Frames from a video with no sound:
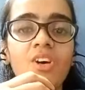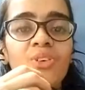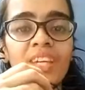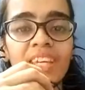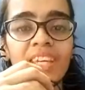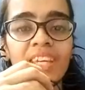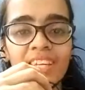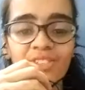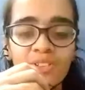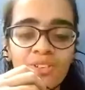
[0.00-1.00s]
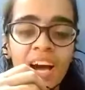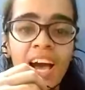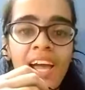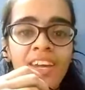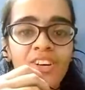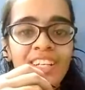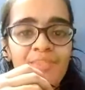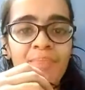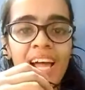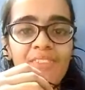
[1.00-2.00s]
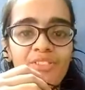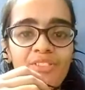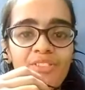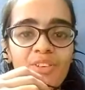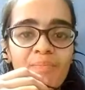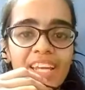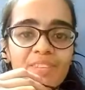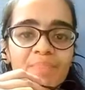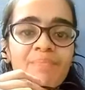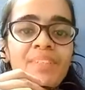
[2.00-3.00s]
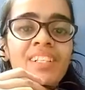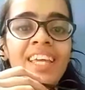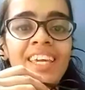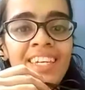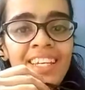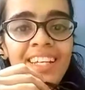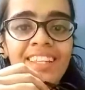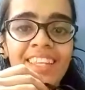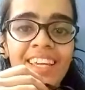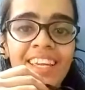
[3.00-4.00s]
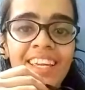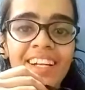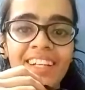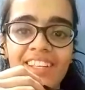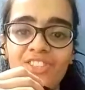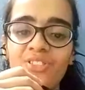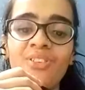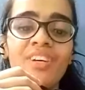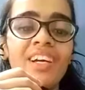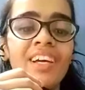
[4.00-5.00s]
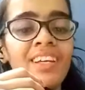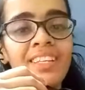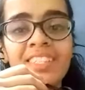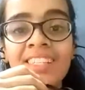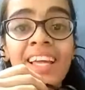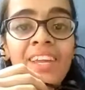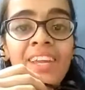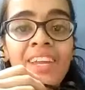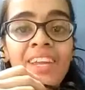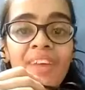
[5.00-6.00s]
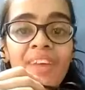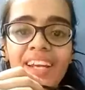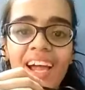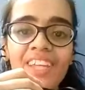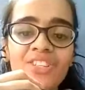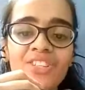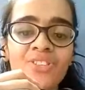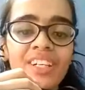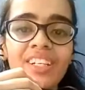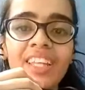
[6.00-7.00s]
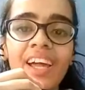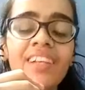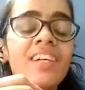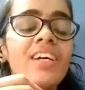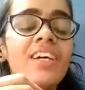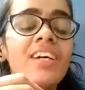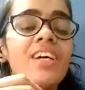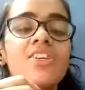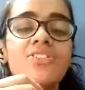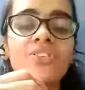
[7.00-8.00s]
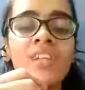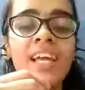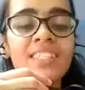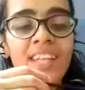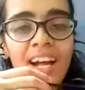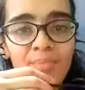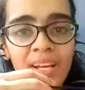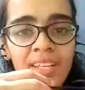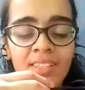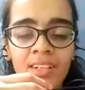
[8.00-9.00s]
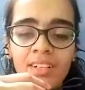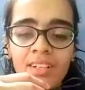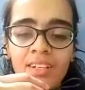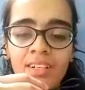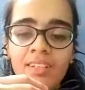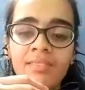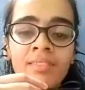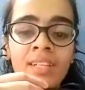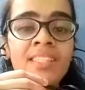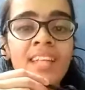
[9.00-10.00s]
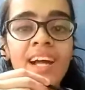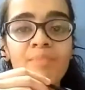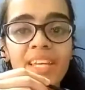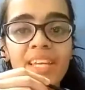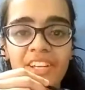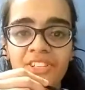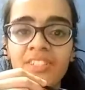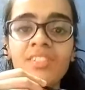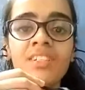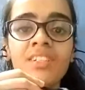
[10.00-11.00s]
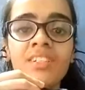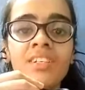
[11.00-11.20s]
Okay, so I got reply from many people. They eat and they attend. So it's really very nice to hear that. So let's start my uh, let's start my session.